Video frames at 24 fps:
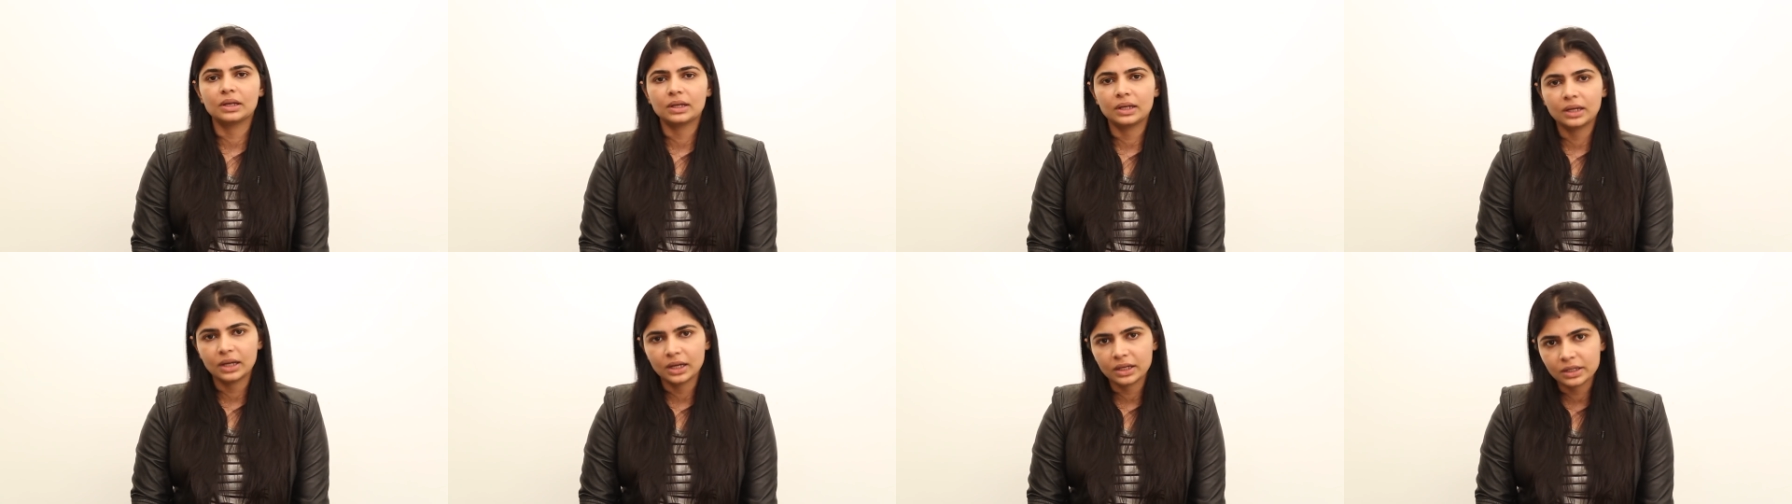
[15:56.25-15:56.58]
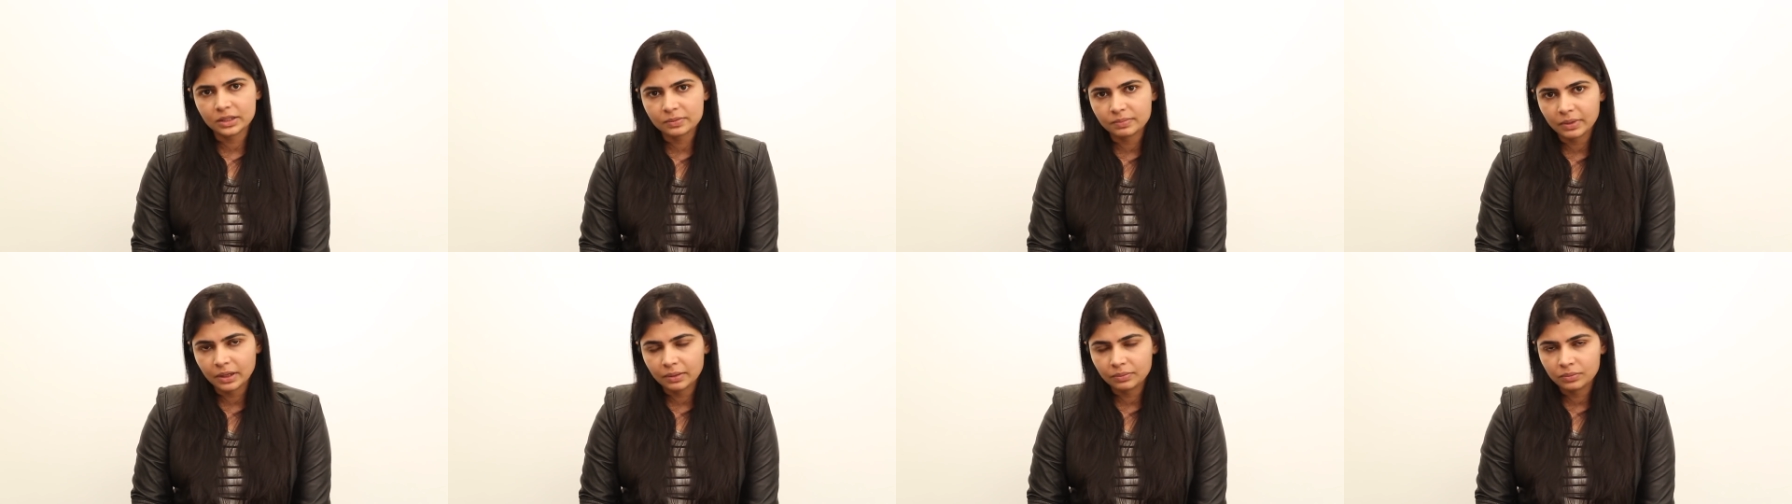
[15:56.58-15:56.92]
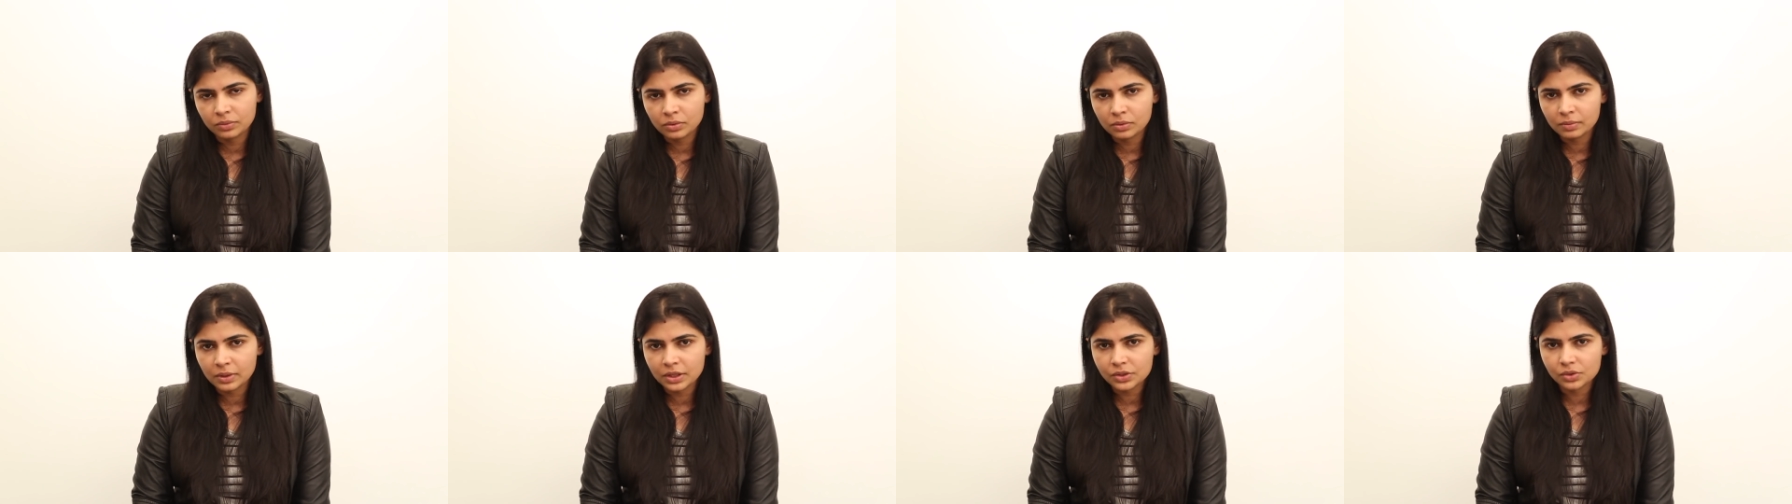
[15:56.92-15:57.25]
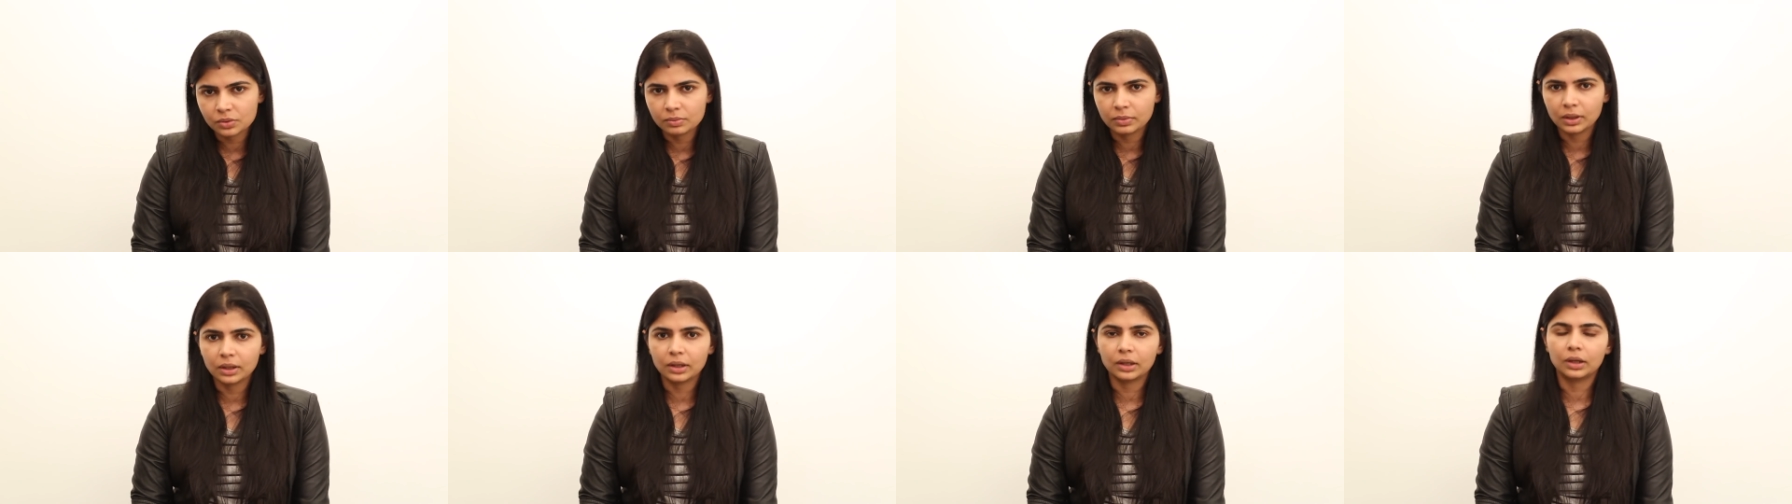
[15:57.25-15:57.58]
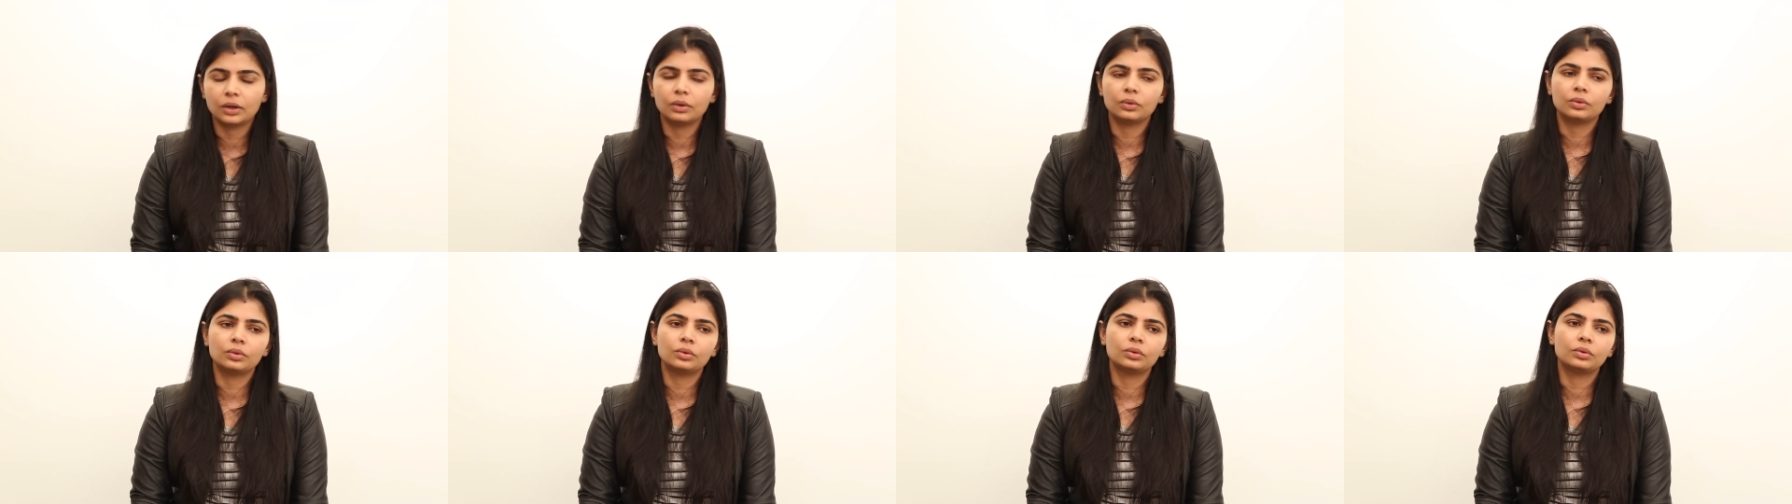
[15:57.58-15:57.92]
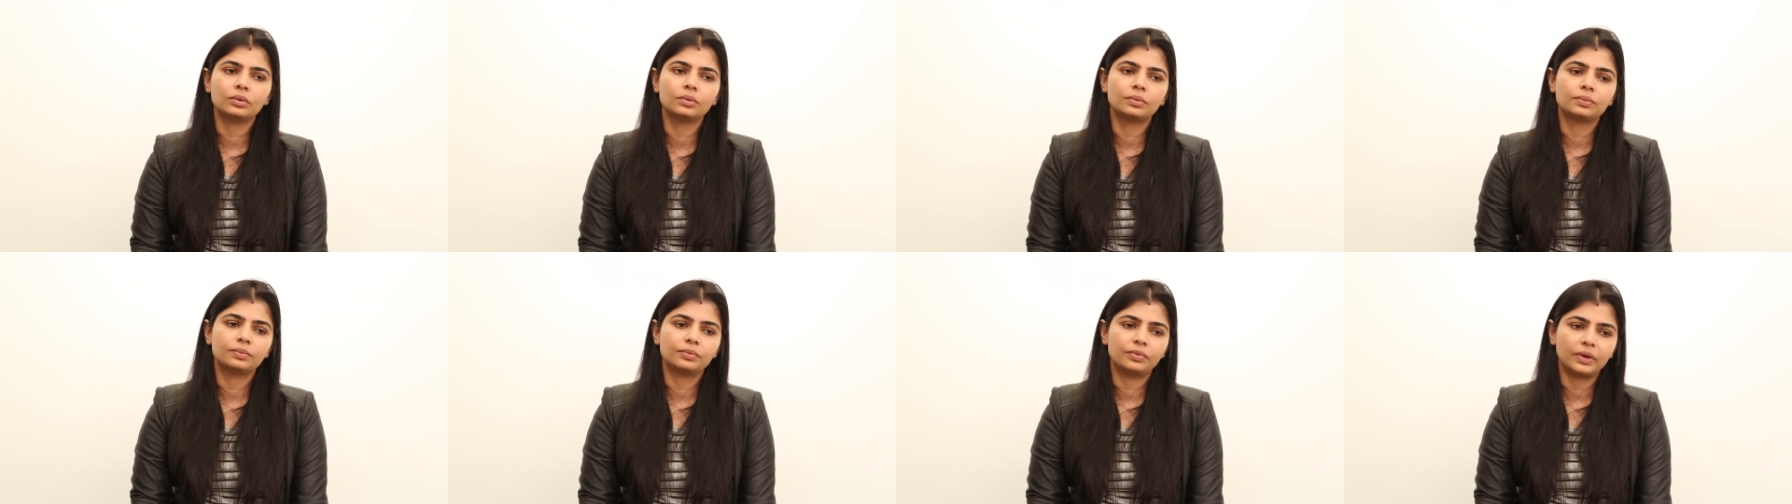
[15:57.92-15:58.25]
a case by Bhuma Subbarao
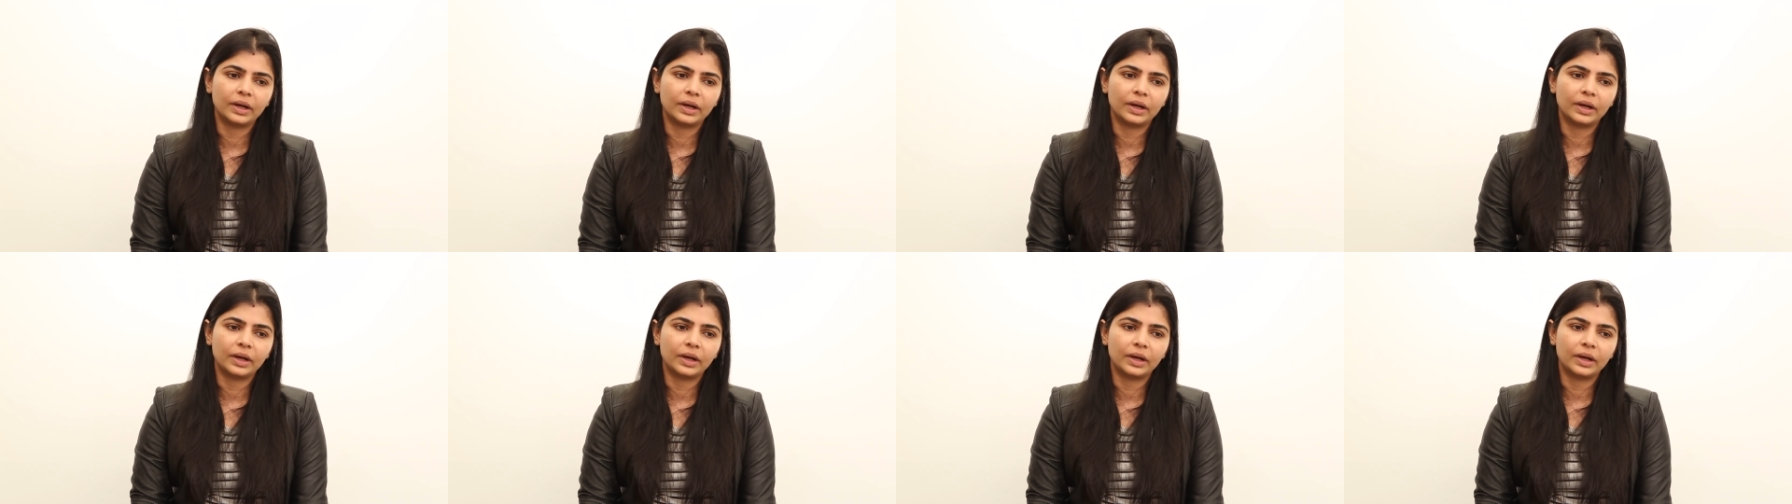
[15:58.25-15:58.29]
who